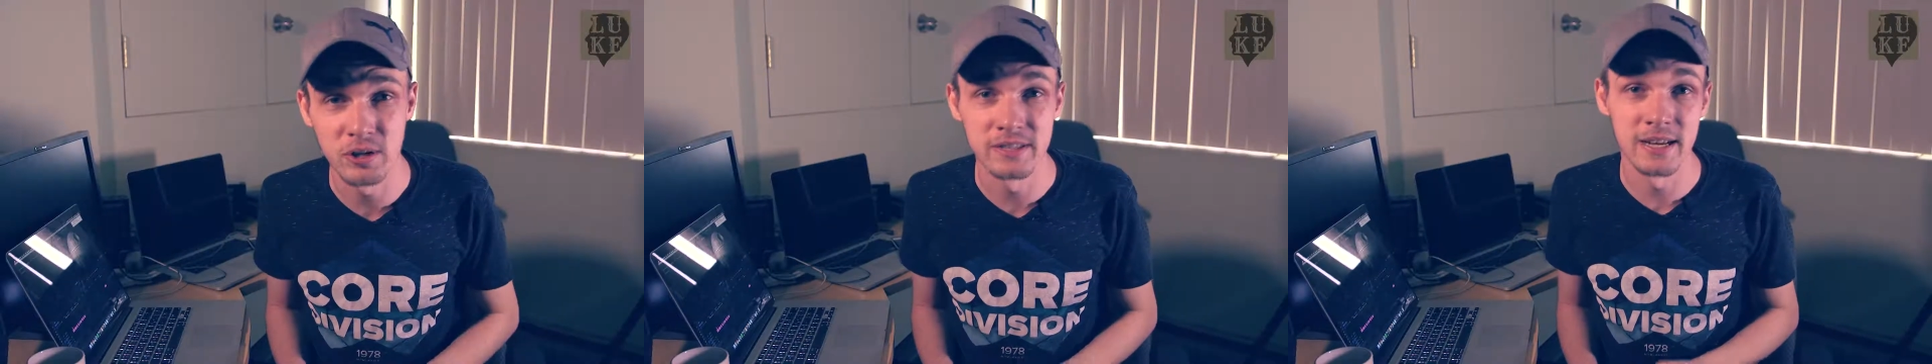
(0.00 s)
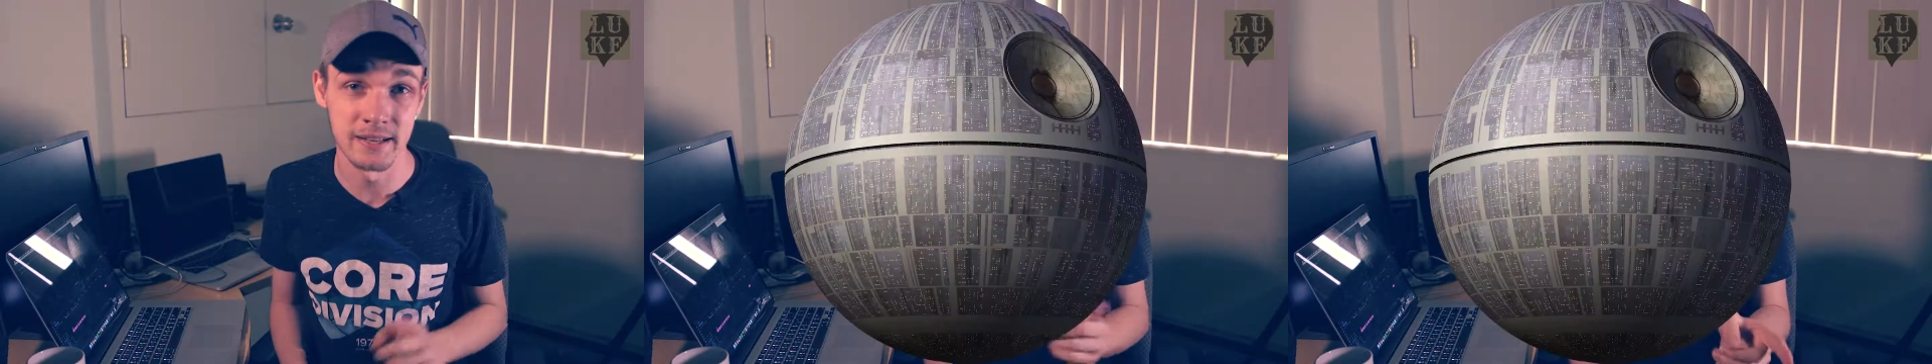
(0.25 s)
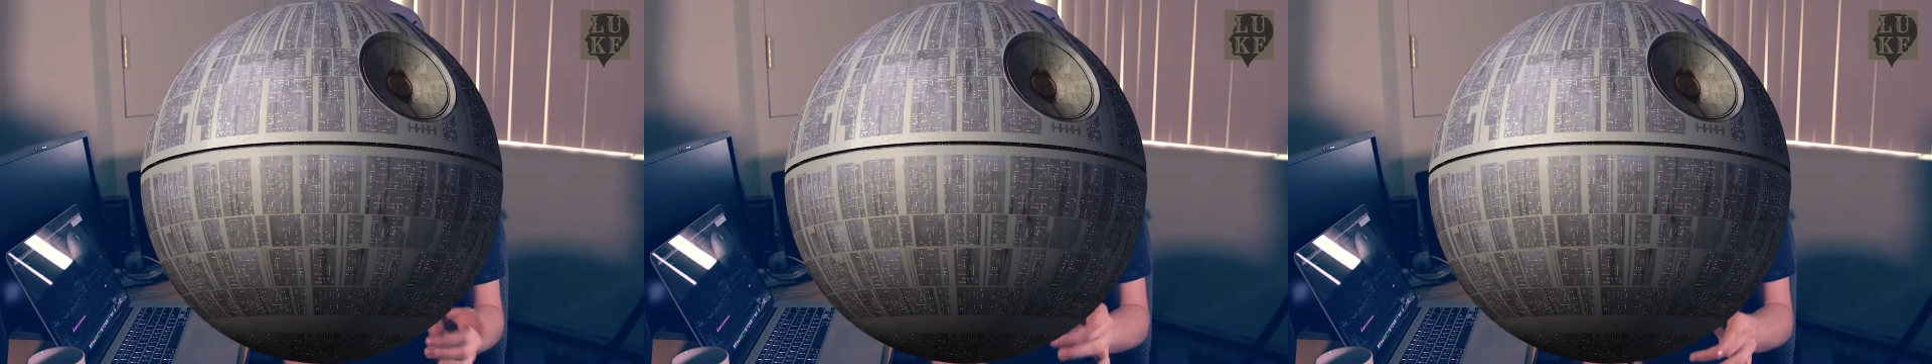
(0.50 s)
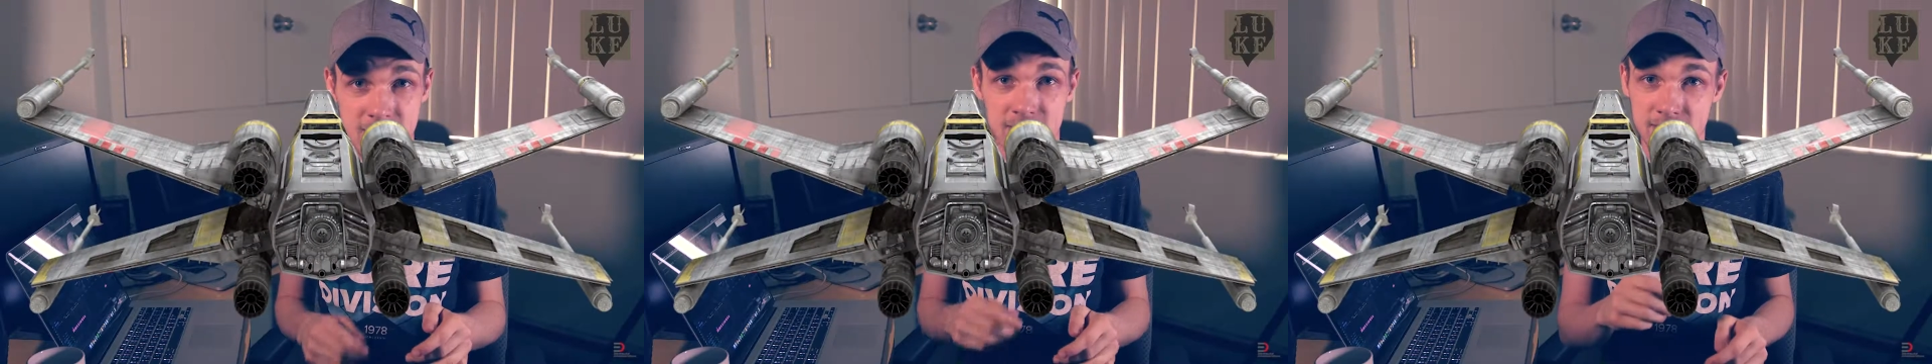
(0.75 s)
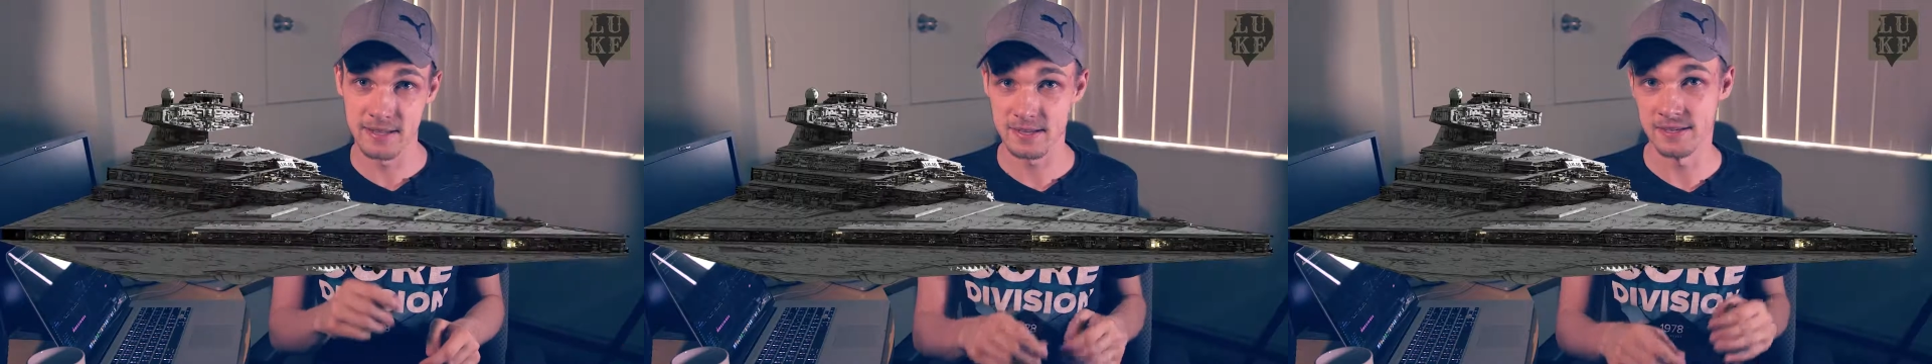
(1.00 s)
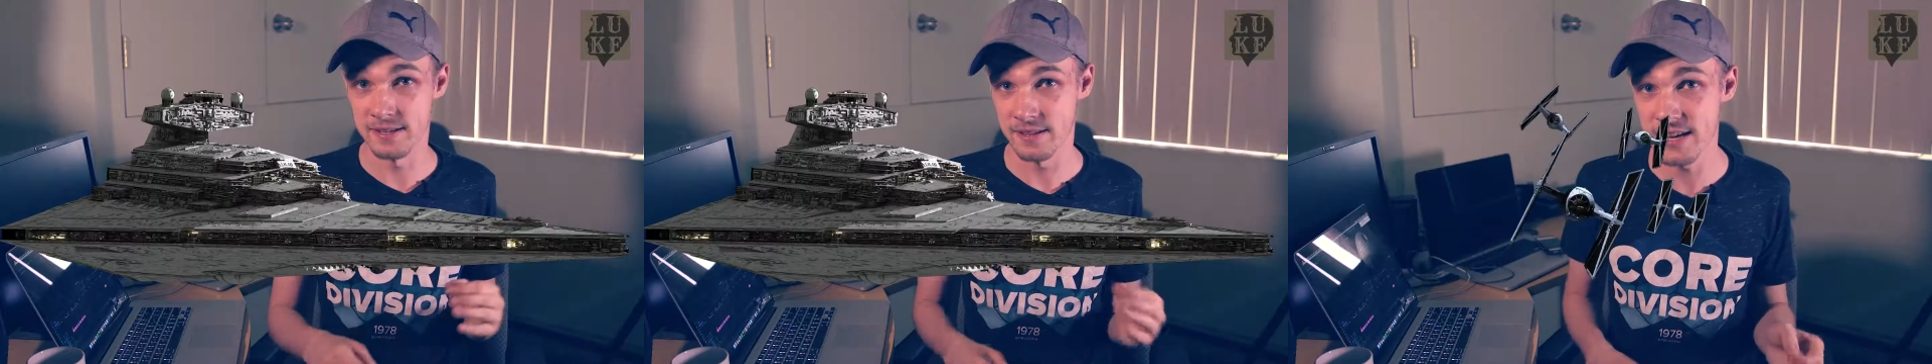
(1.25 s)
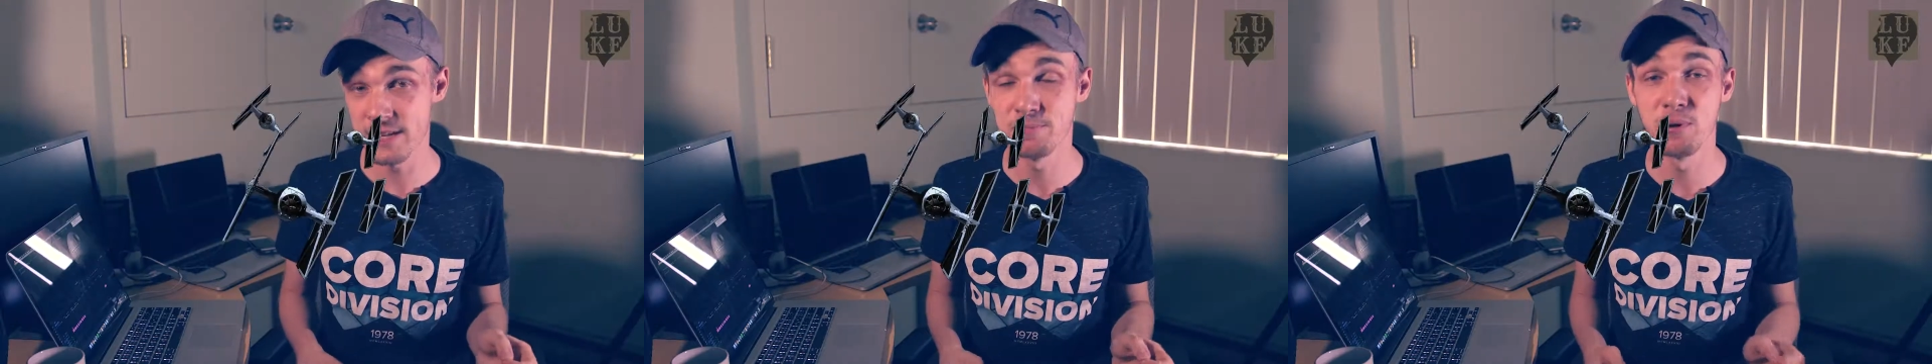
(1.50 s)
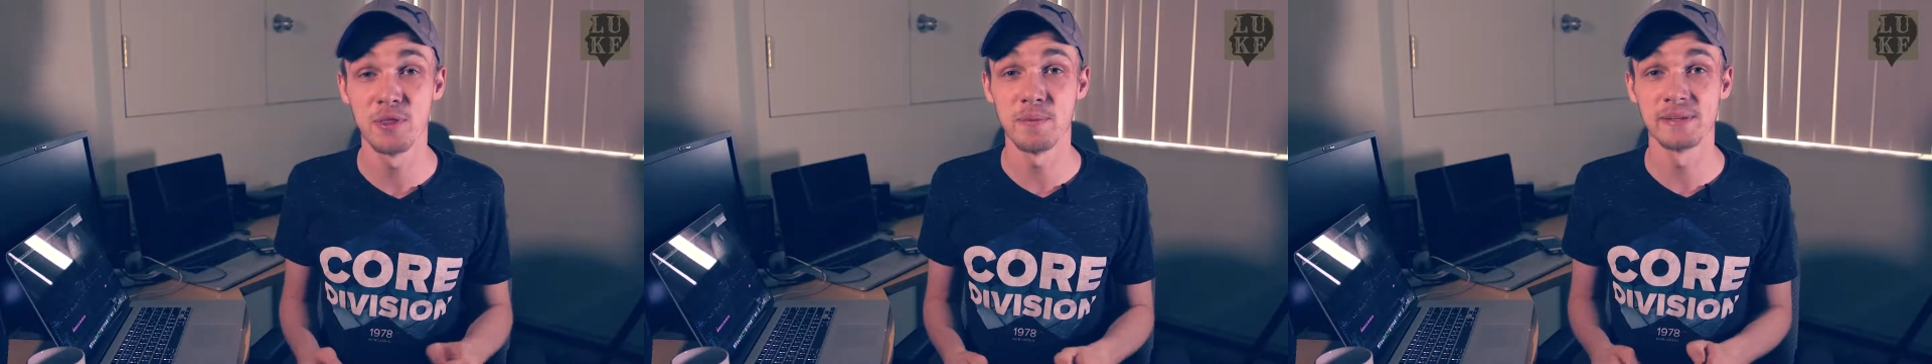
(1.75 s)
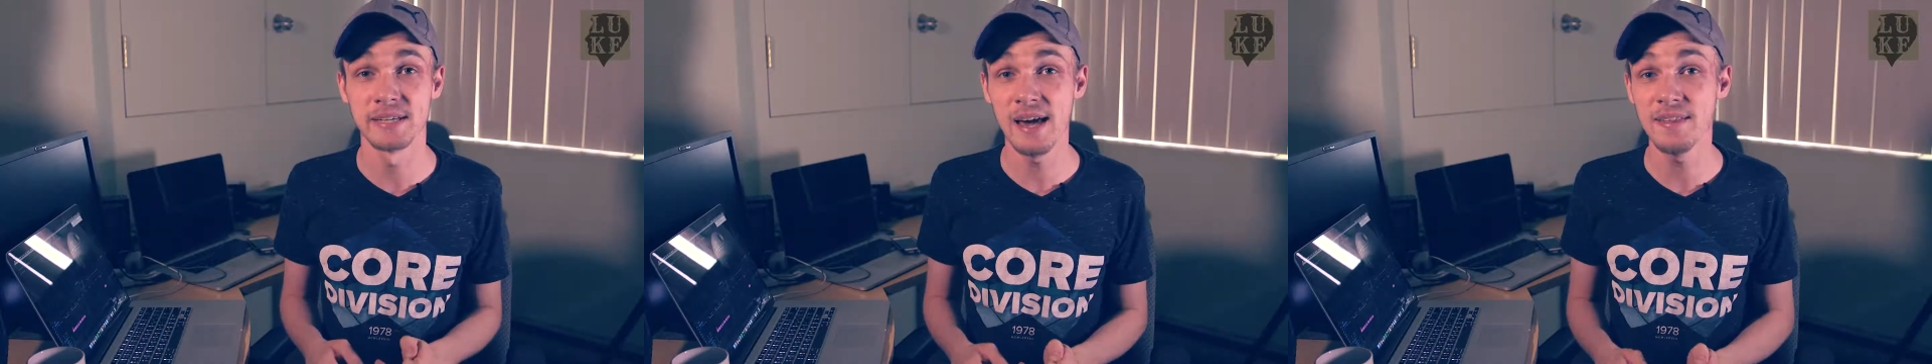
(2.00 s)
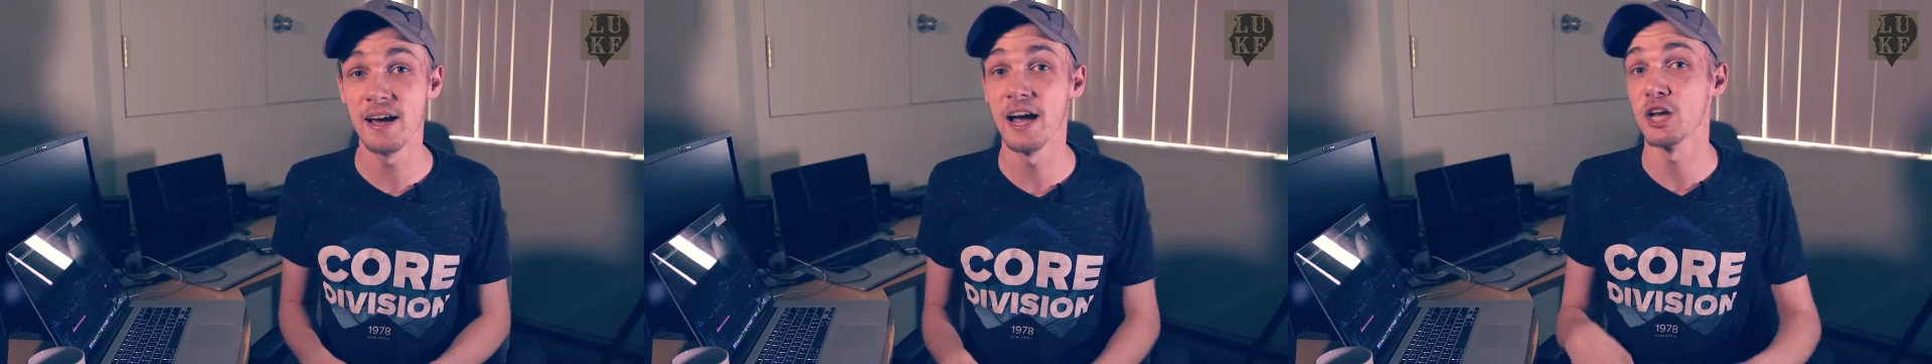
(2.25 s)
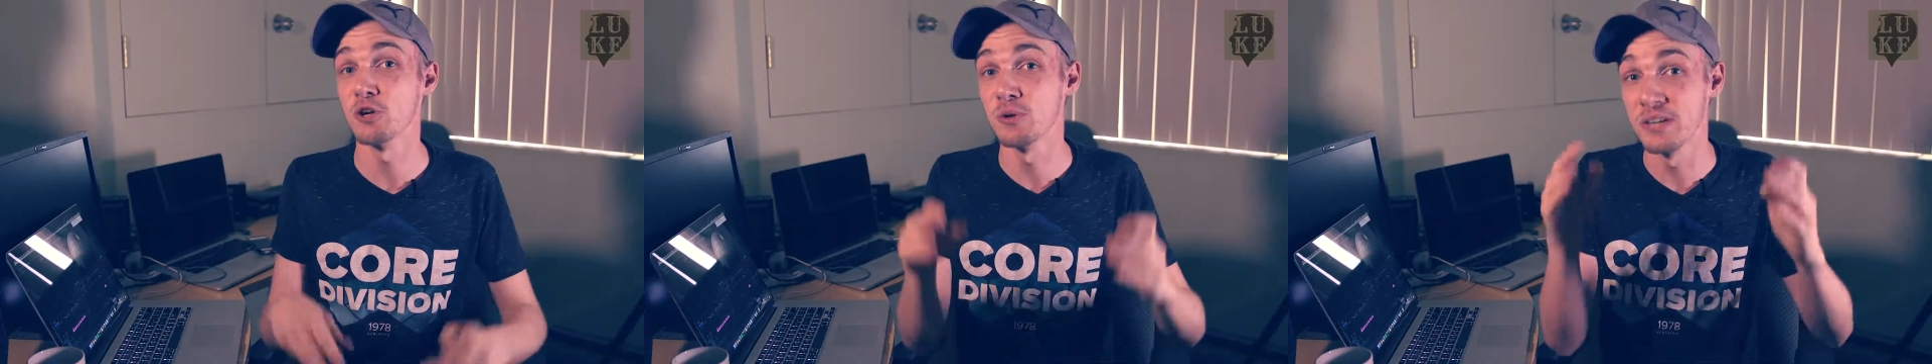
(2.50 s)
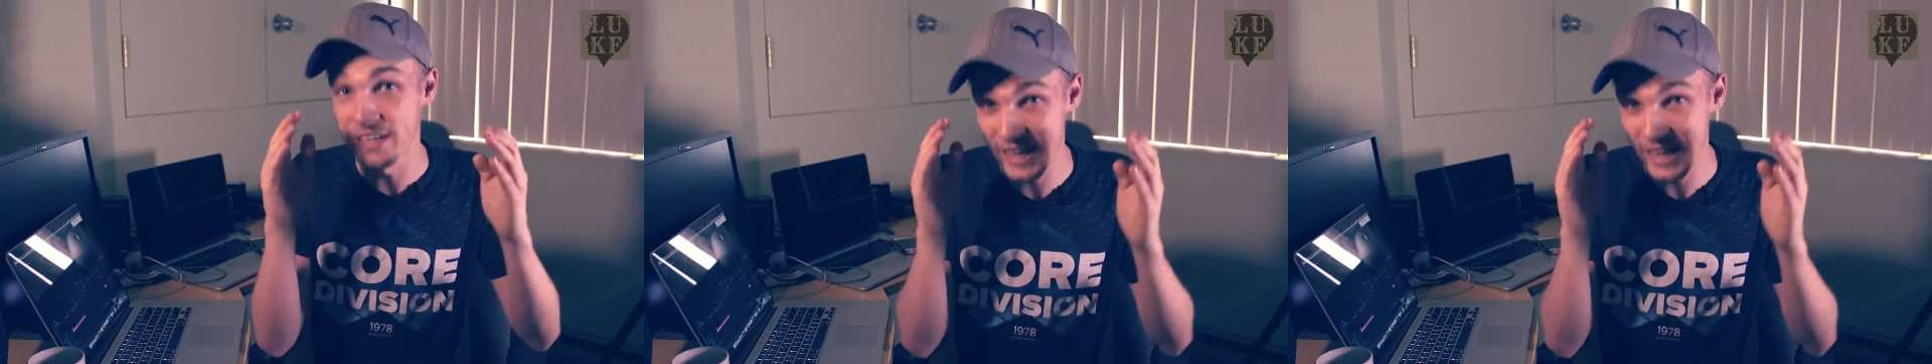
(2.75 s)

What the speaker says: can take this, and this, put them together, and you can